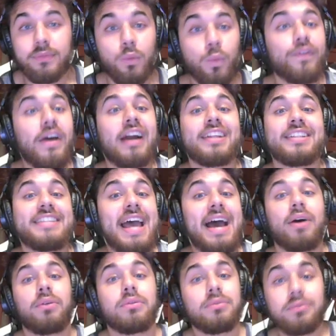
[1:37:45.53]
Without a
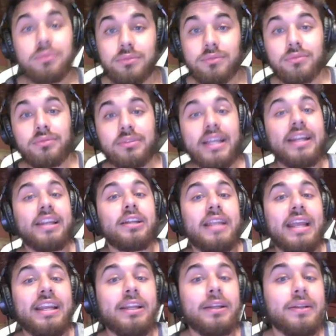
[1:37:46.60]
doubt. They
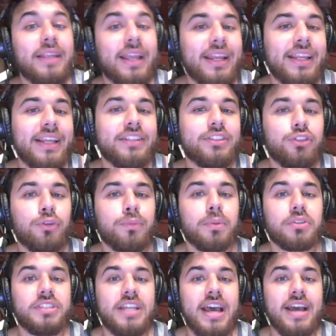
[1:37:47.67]
need to
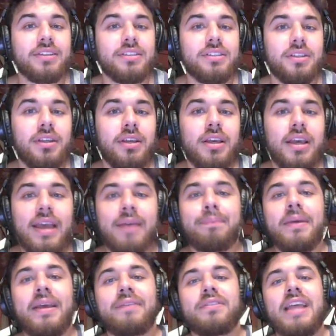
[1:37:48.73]
protect and
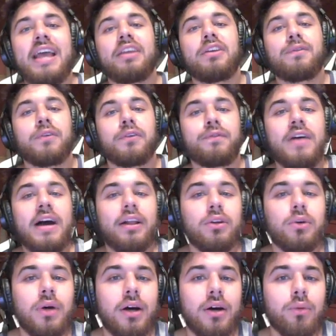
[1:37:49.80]
thank you for the
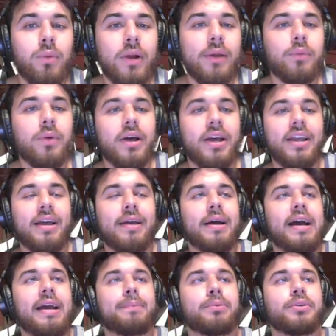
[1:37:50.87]
follow, Right Way.
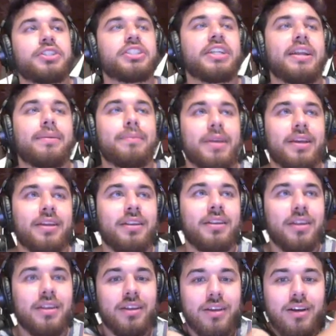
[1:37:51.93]
I appreciate it, man.
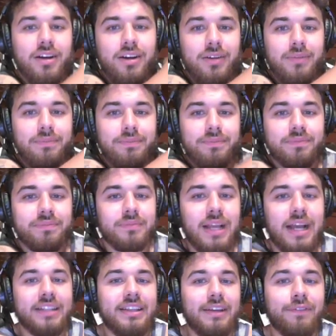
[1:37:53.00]

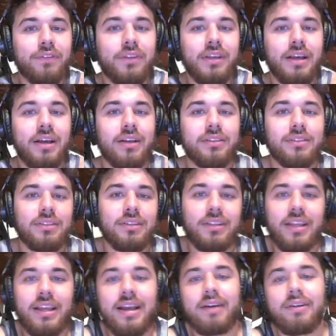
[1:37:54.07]
I definitely
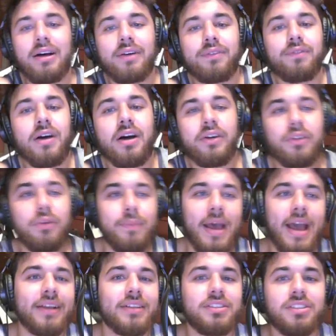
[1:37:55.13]
I'll follow you
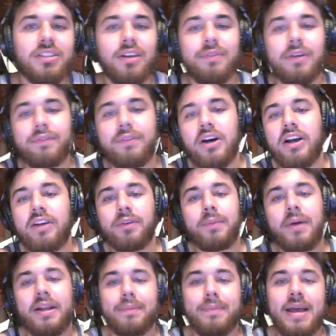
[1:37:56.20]
back and stuff. I'll follow
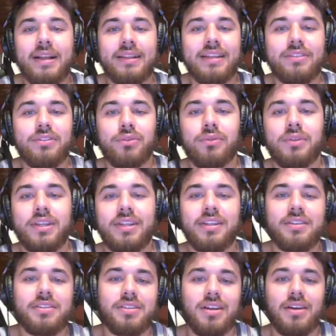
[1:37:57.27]
everybody back that tuned in
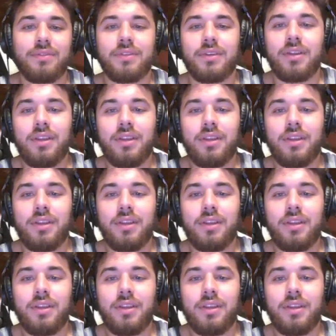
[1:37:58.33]
and stuff.